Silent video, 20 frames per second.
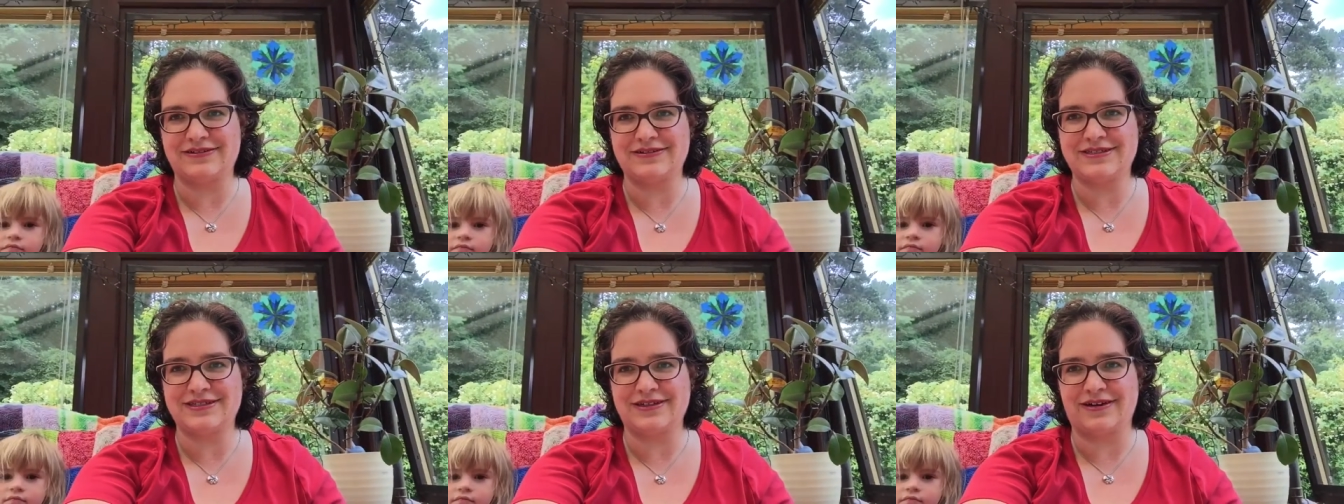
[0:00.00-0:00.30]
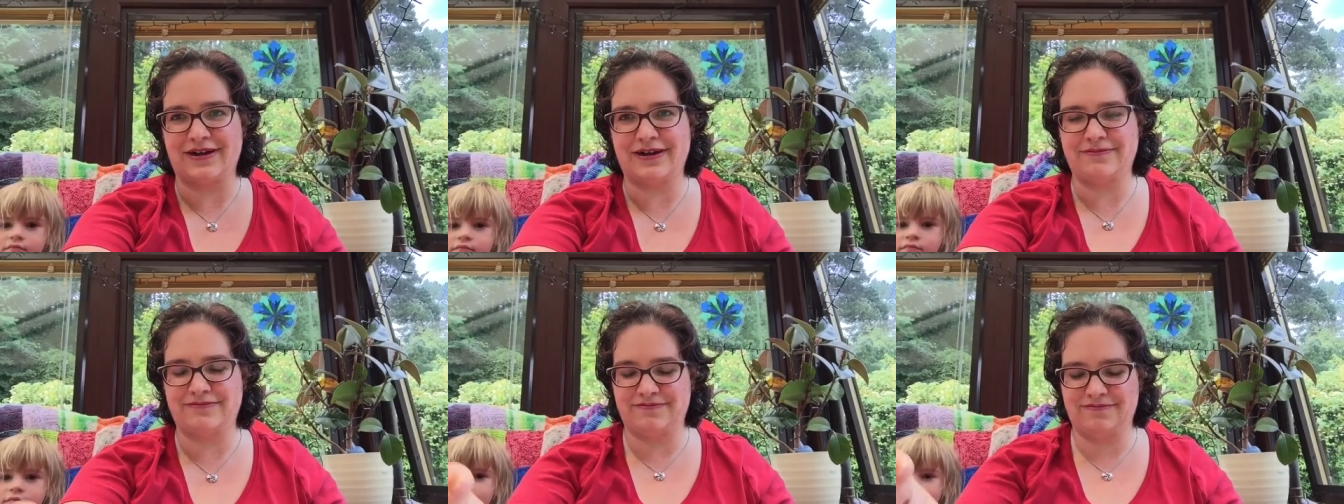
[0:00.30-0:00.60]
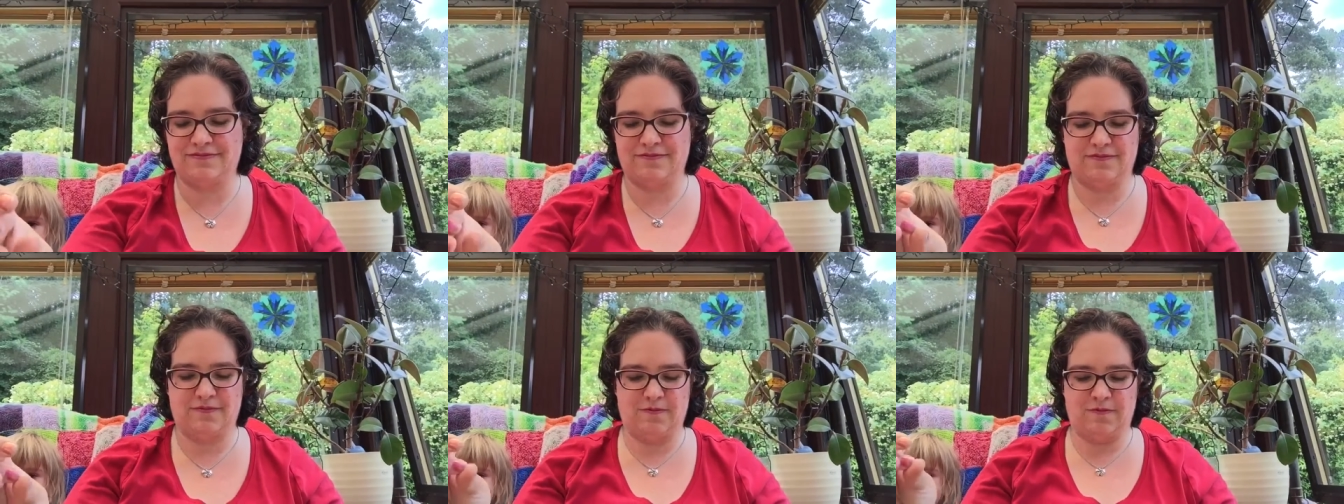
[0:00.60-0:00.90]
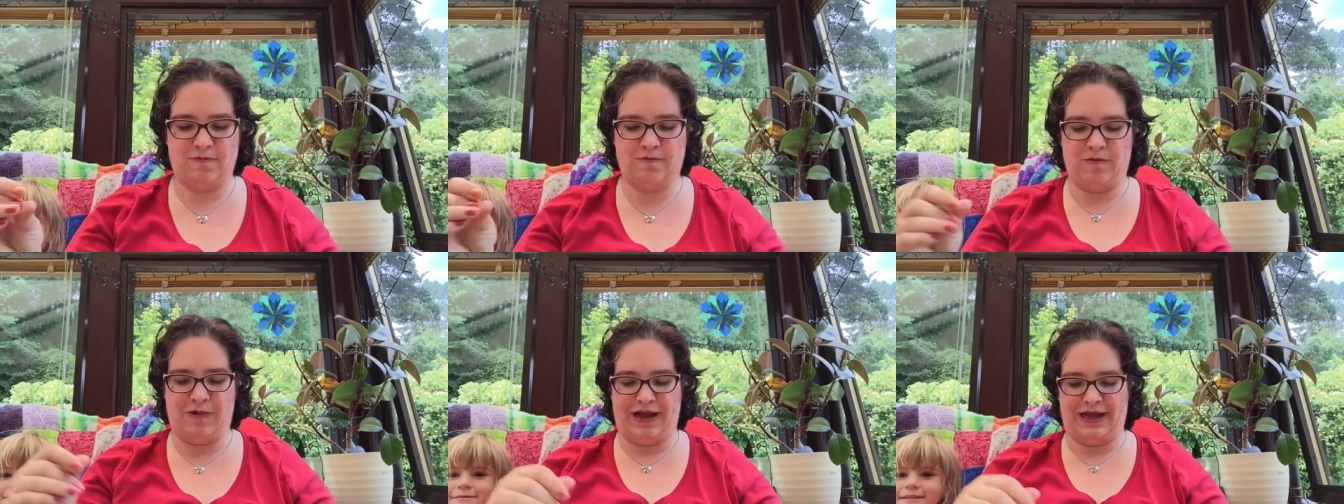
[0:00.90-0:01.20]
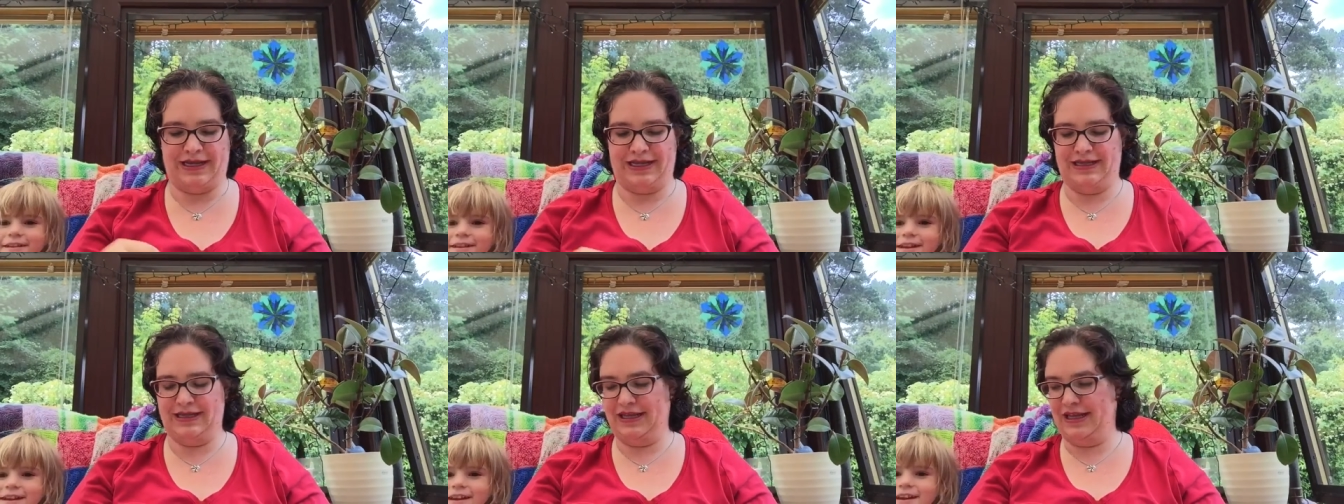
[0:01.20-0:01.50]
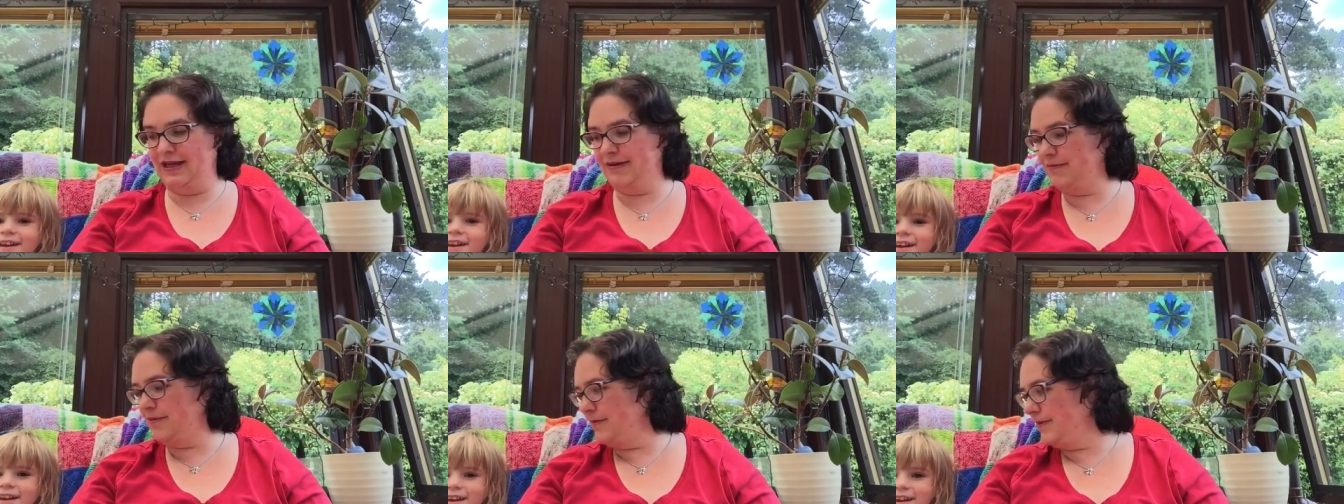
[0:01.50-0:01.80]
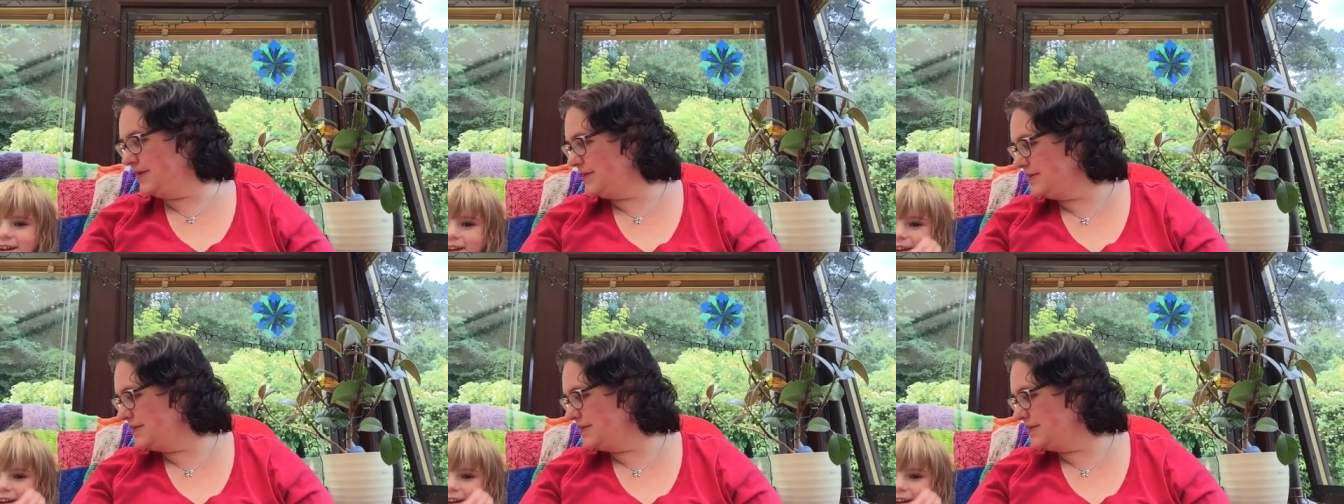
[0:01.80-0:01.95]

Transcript: Sorry, I'm whacking the camera on.